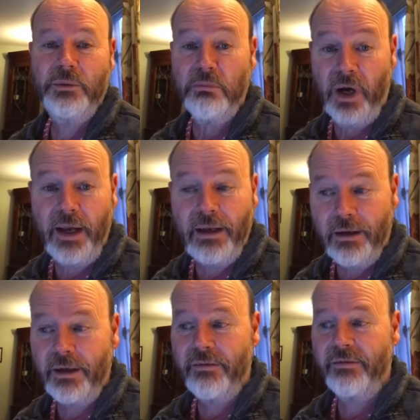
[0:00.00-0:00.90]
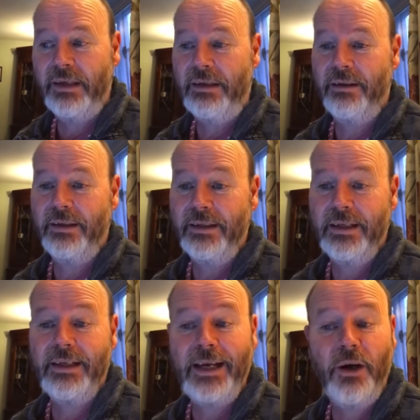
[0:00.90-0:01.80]
my life, and
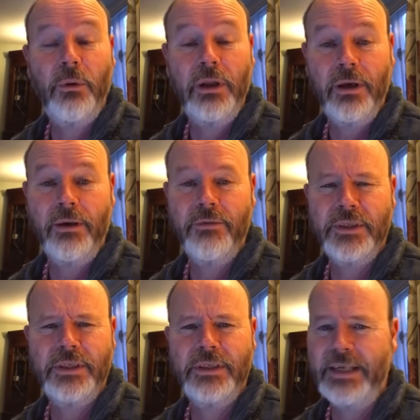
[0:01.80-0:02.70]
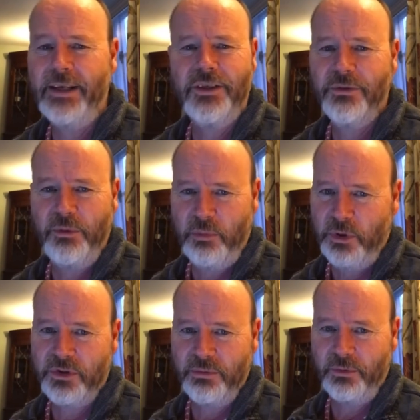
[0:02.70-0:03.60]
indeed our lives is next to
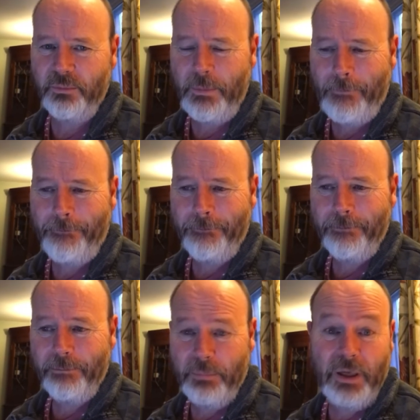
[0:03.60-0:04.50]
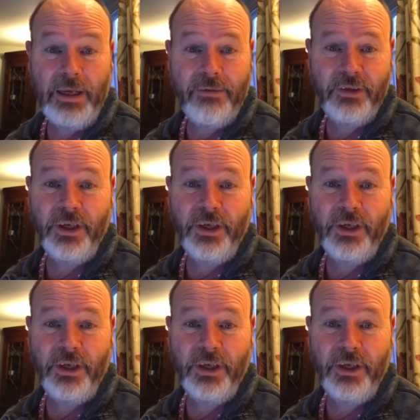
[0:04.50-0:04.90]
impossible. But I'll have a go.